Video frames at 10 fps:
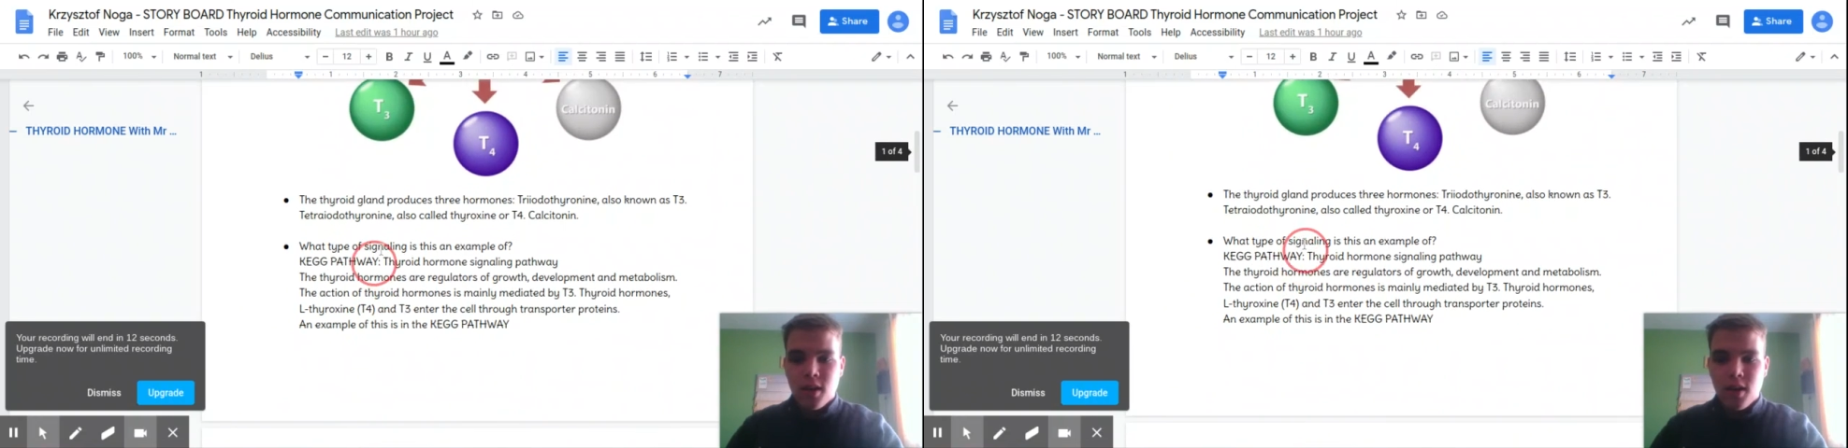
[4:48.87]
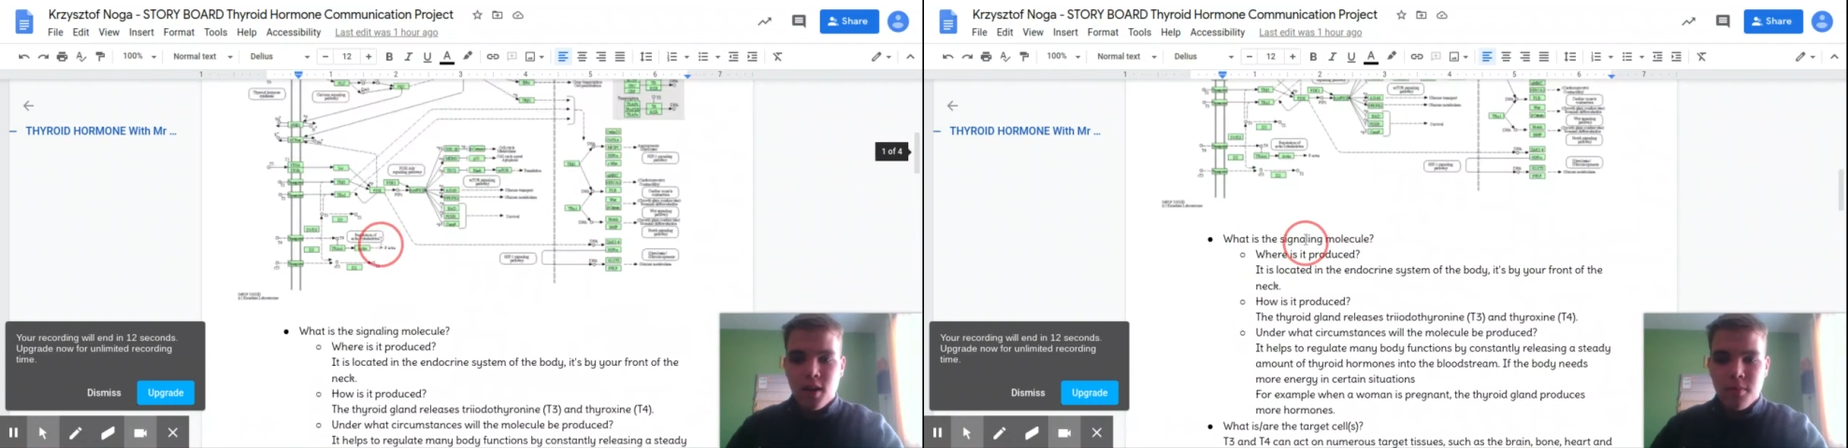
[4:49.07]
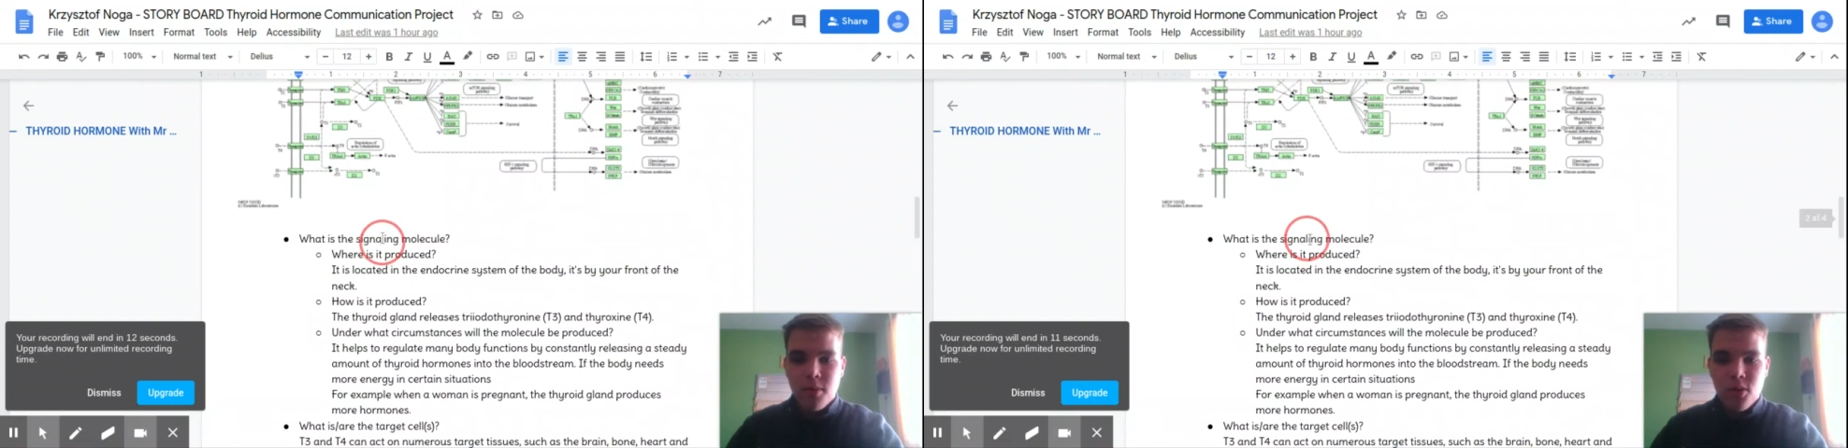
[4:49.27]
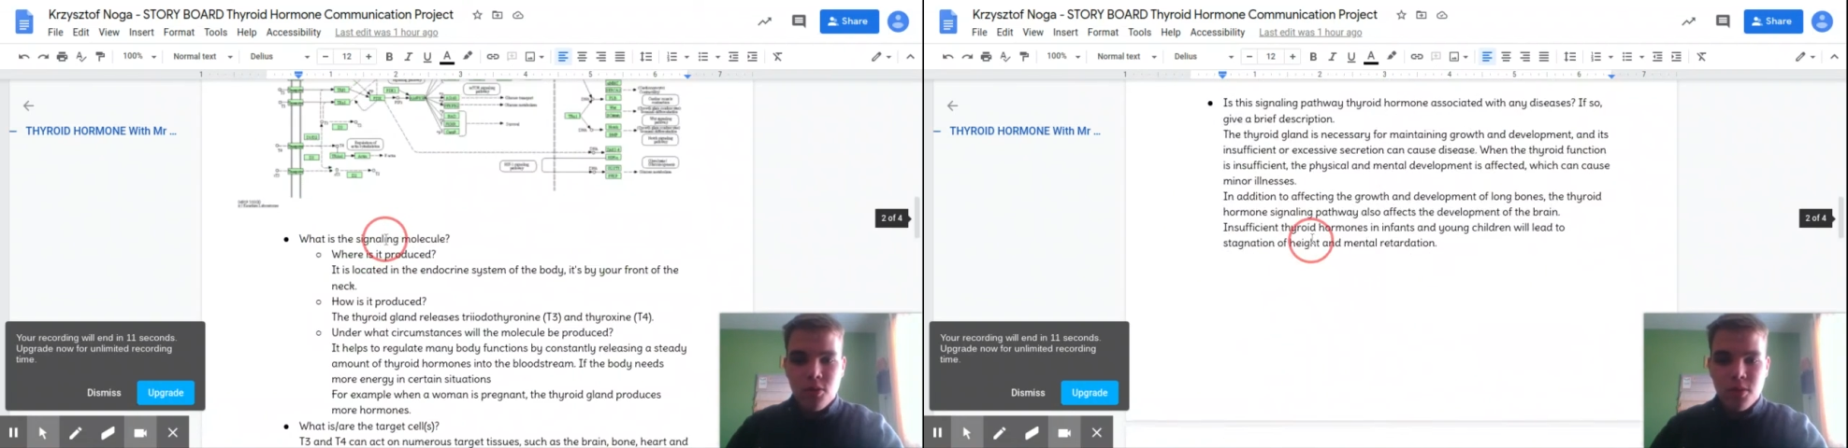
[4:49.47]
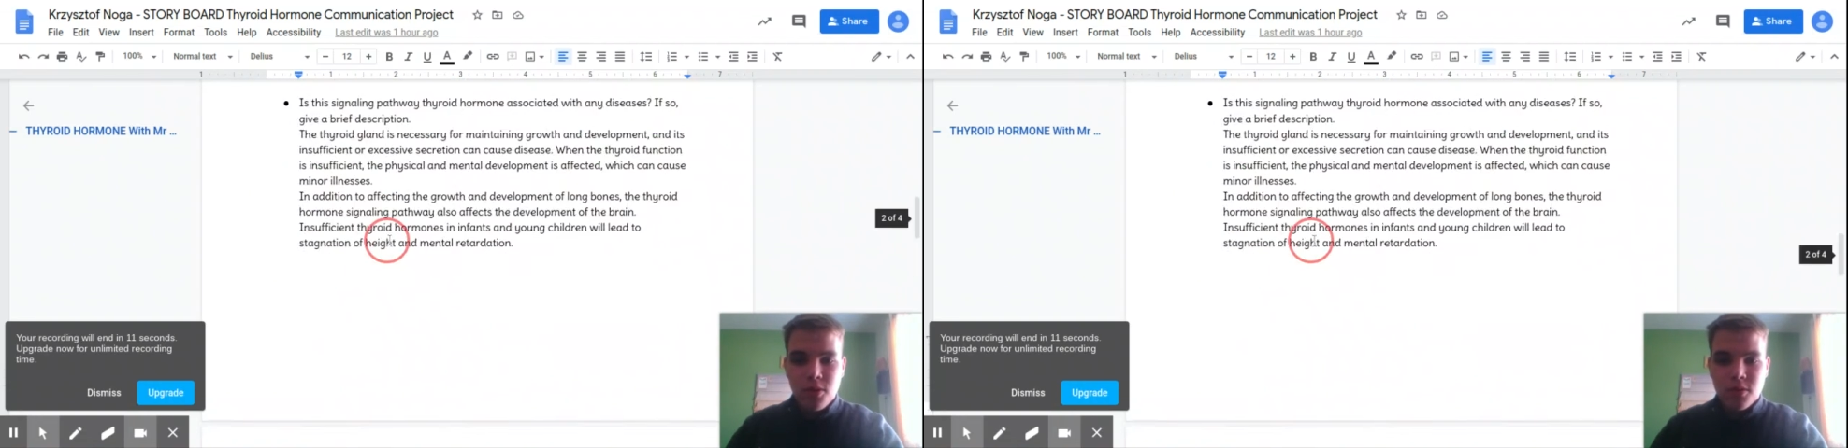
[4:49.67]

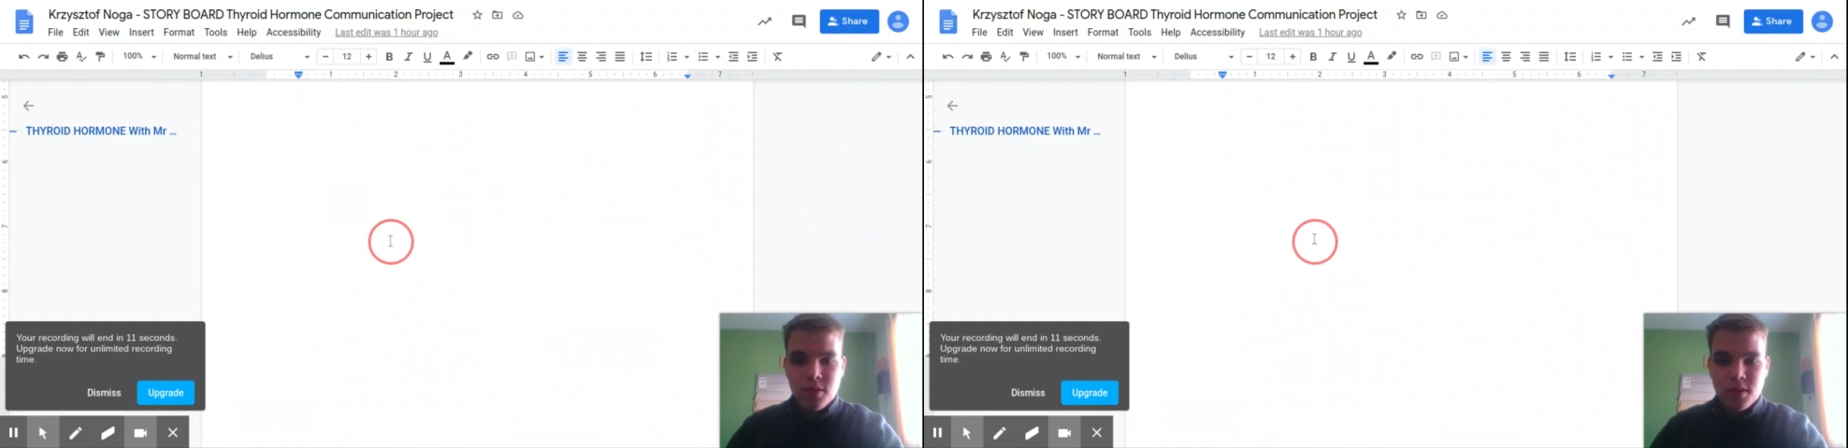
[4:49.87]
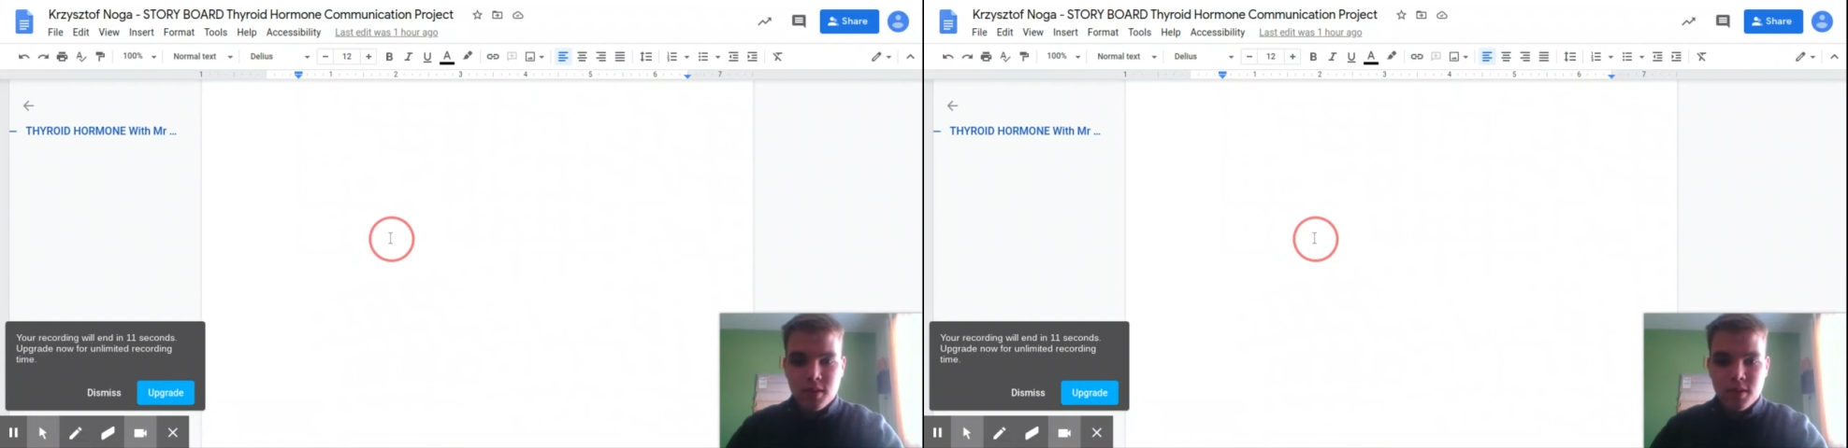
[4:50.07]
hormone